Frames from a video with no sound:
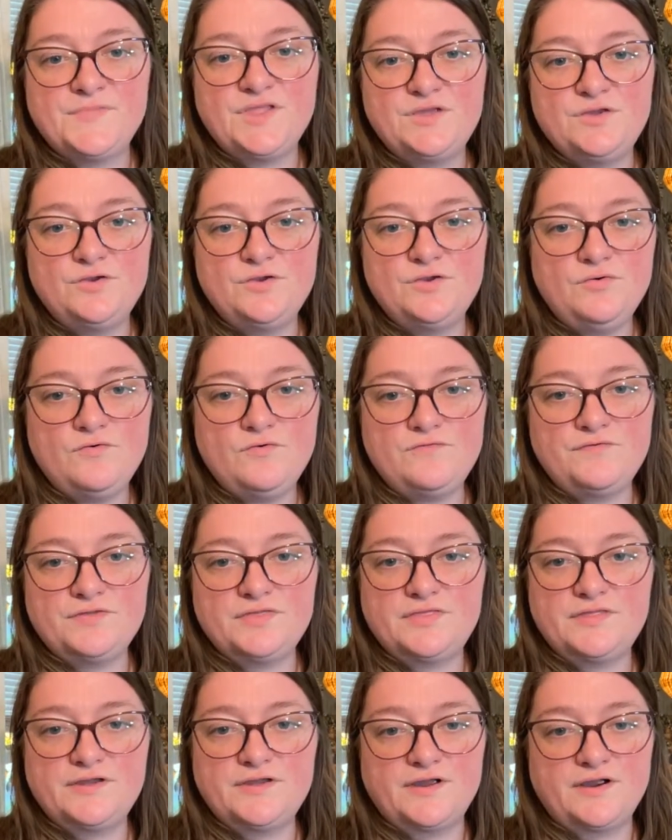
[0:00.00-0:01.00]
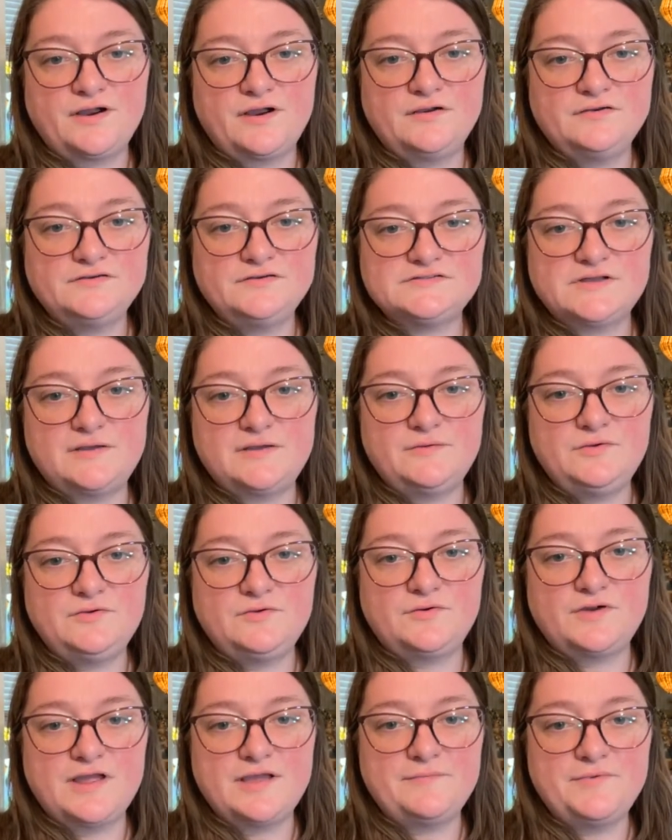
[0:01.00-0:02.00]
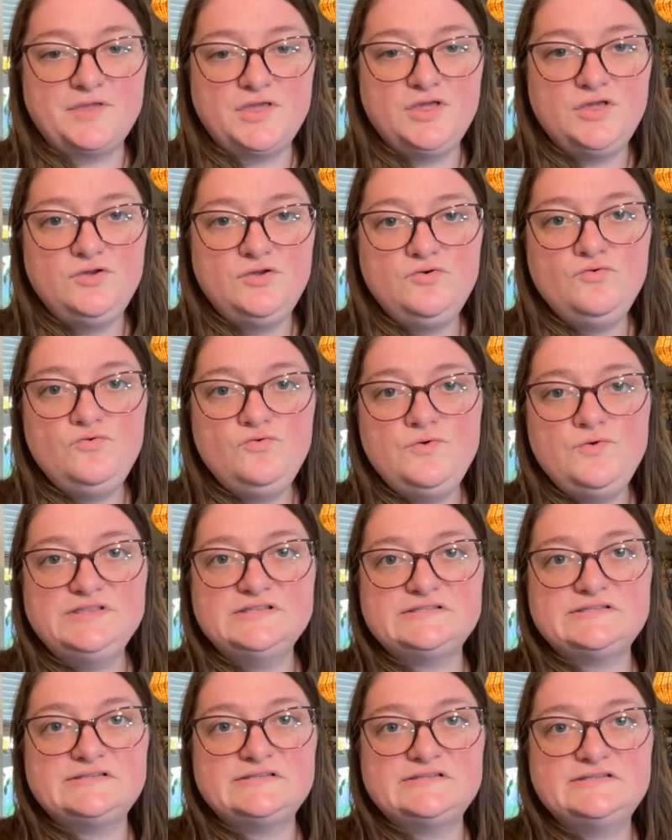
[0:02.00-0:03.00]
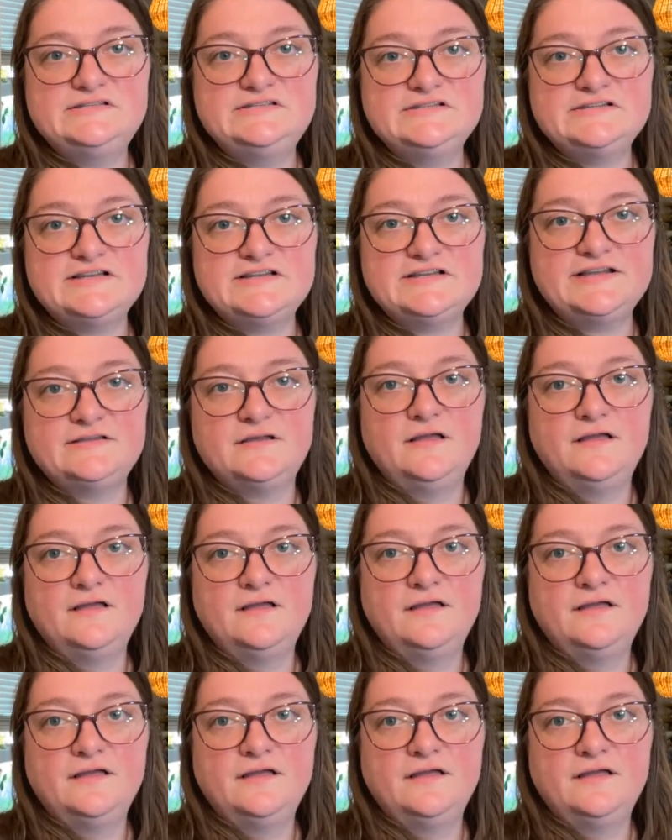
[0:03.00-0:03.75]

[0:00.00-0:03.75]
You're over there, so I will grab you instead.